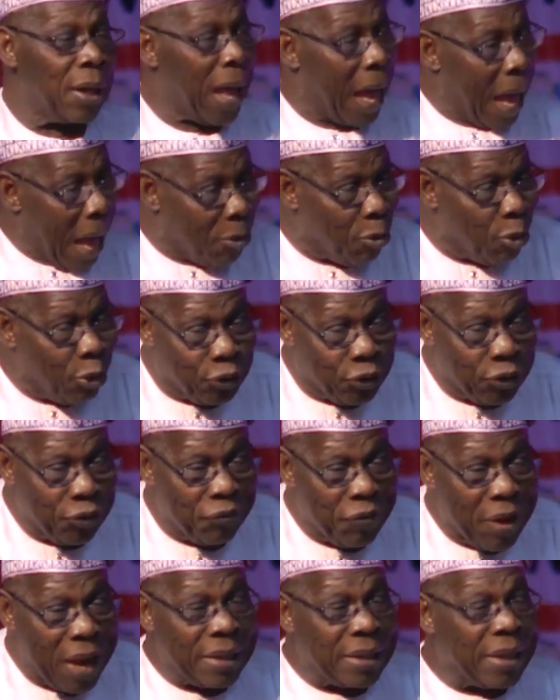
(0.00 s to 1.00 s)
I was
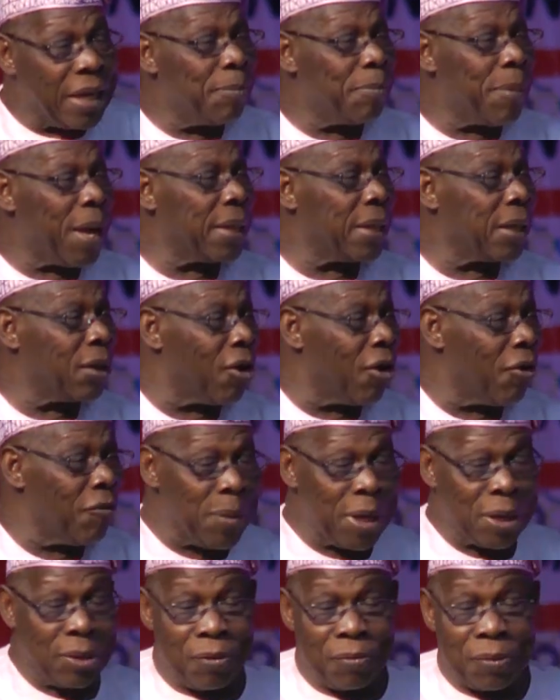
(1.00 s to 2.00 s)
invited by the
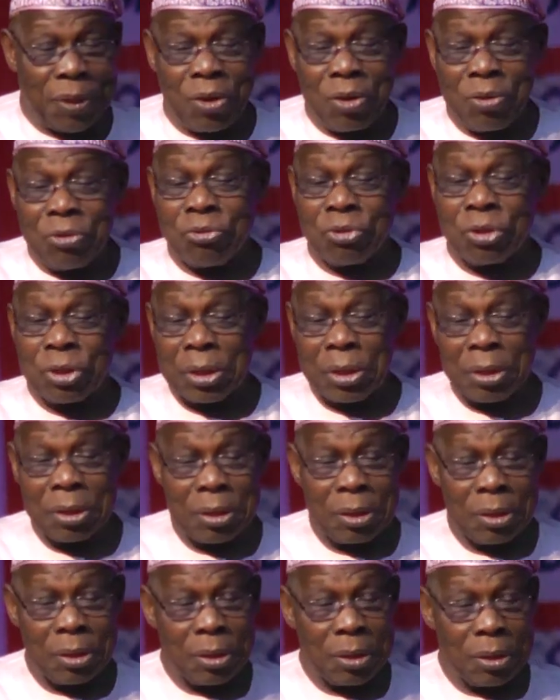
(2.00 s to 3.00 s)
government of the country
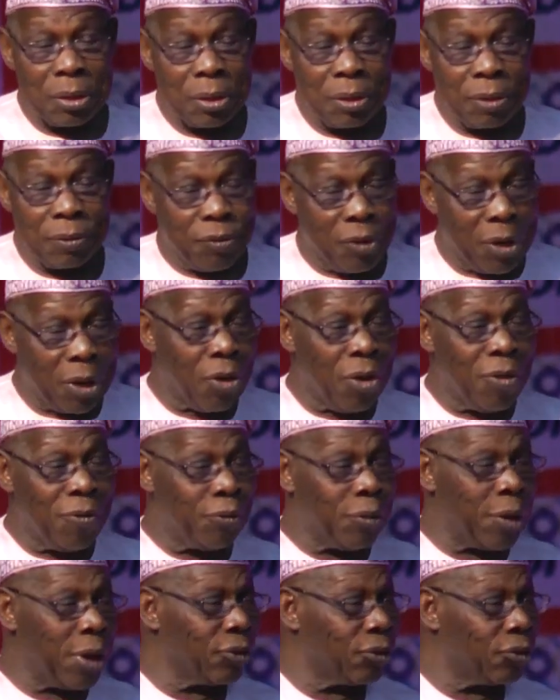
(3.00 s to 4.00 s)
for a
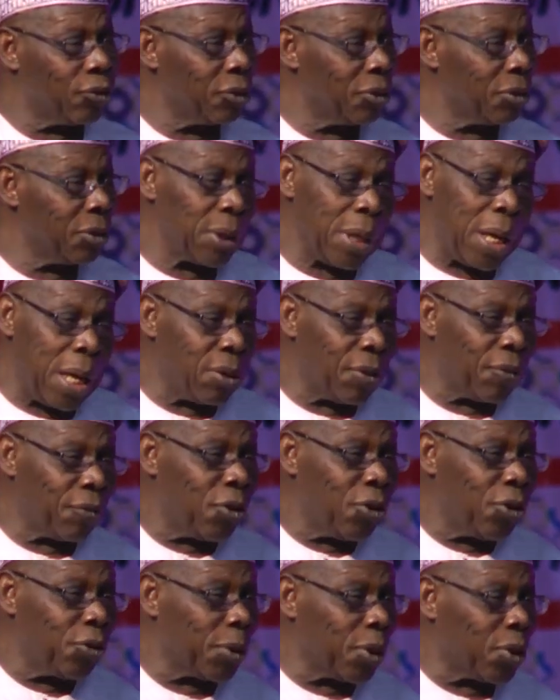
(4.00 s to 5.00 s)
conference. And of
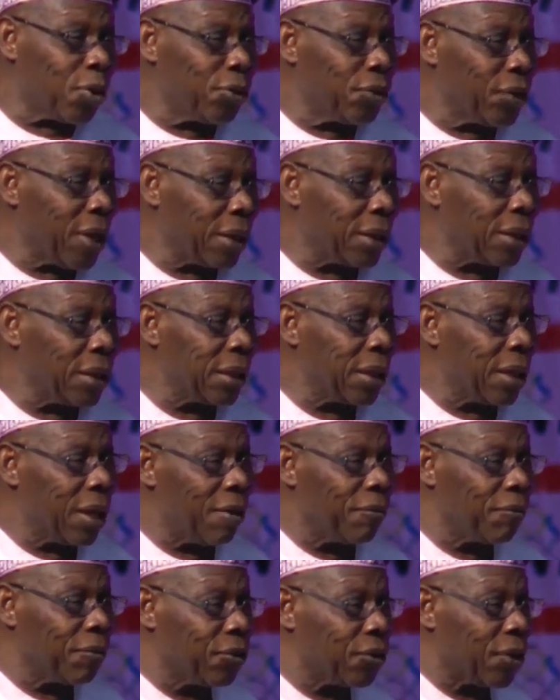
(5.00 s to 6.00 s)
course, because I didn't
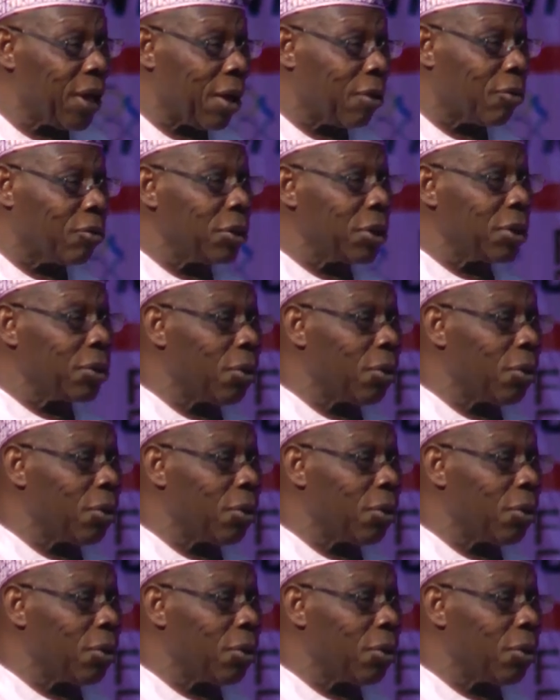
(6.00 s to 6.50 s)
have visa, I couldn't